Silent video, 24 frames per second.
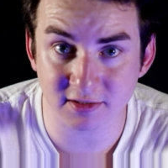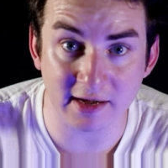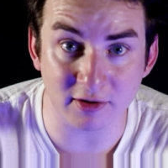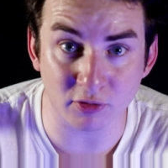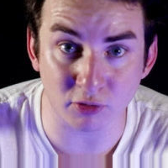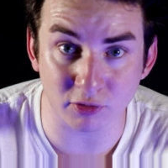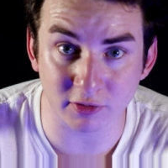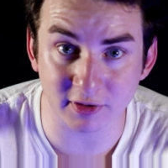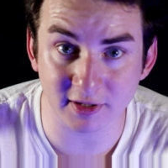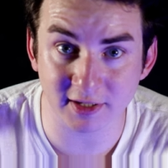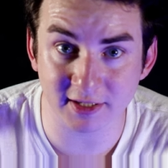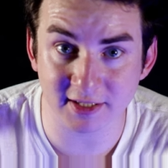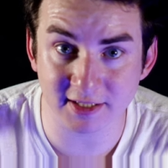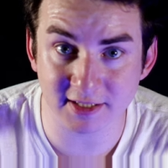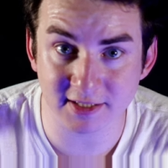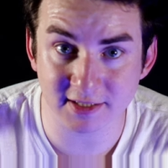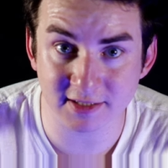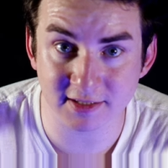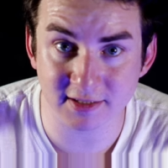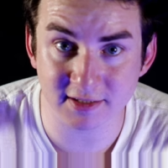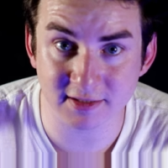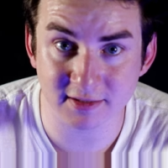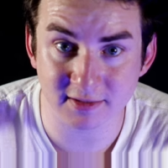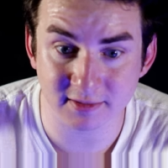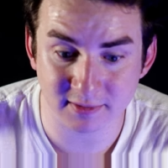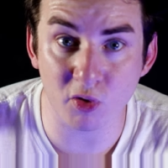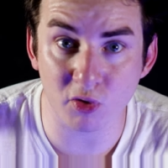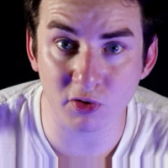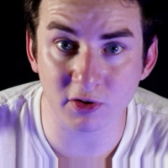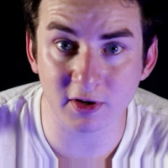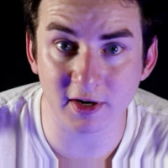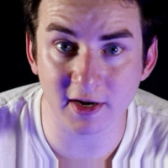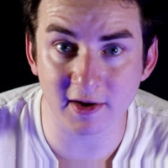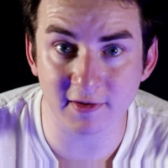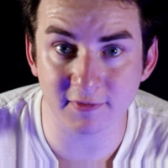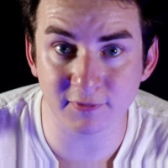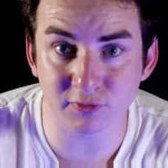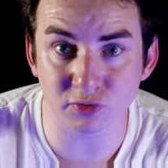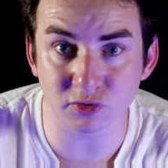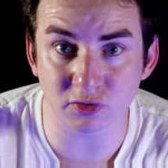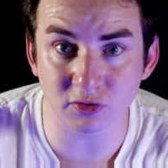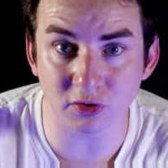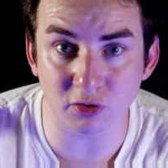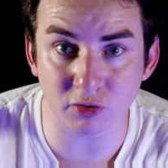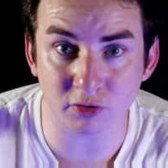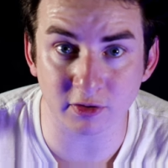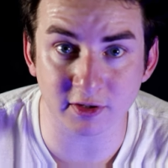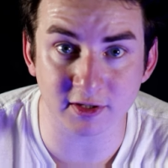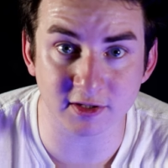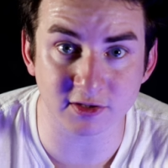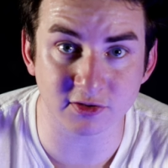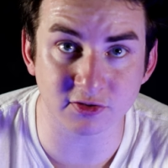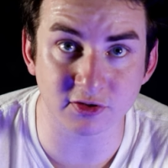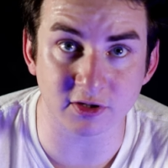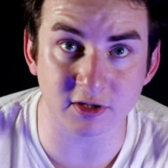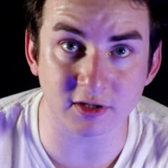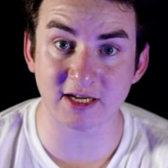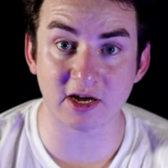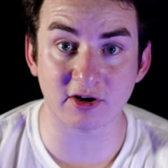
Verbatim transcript: an organist, or a full orchestra.